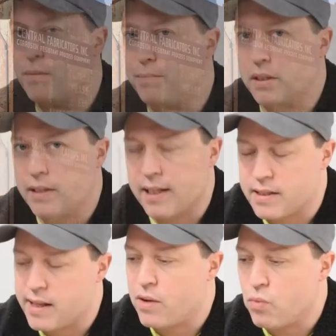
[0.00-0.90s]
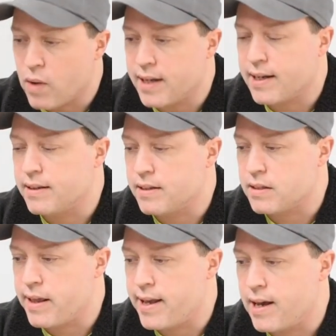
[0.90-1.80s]
the buildings that I want on
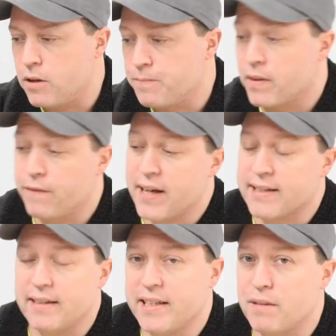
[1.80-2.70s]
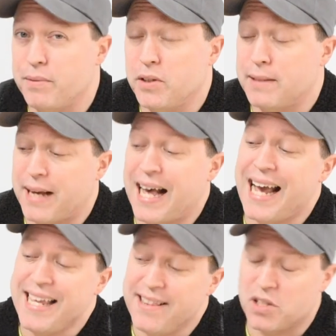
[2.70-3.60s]
this layout. In fact, I like the building
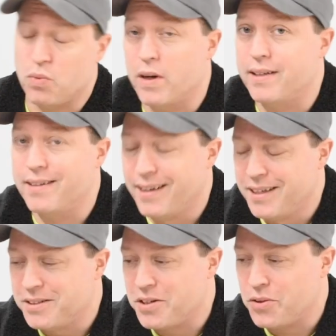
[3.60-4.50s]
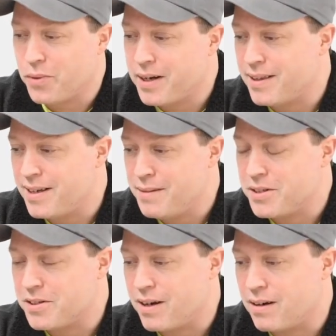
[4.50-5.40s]
behind this one to the right of the
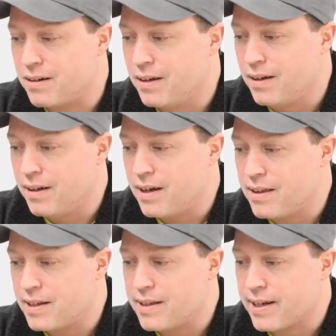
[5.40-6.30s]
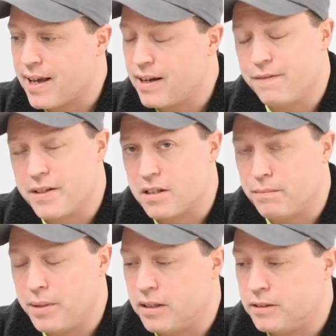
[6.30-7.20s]
image there. I think that kind of fits the
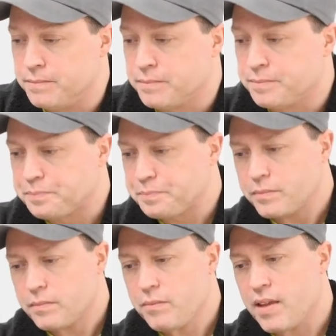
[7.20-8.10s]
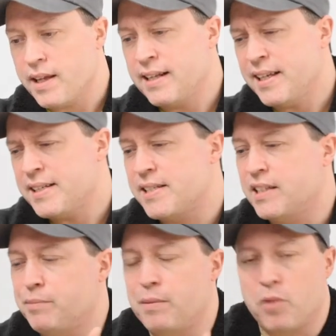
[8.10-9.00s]
bill. And I'd like to see
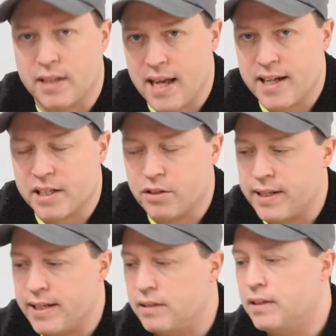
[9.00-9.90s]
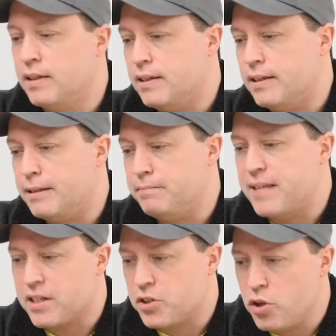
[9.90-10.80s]
a little bit more concrete, um,
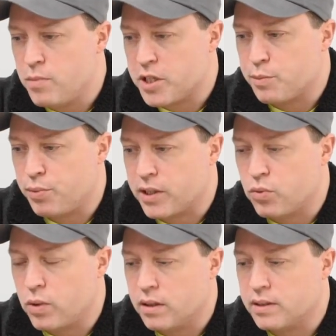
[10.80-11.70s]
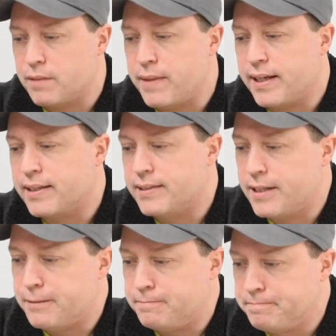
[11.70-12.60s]
not too much brickwork to make it
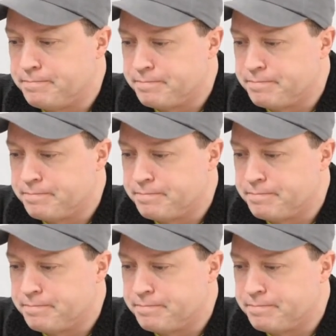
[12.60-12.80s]
um,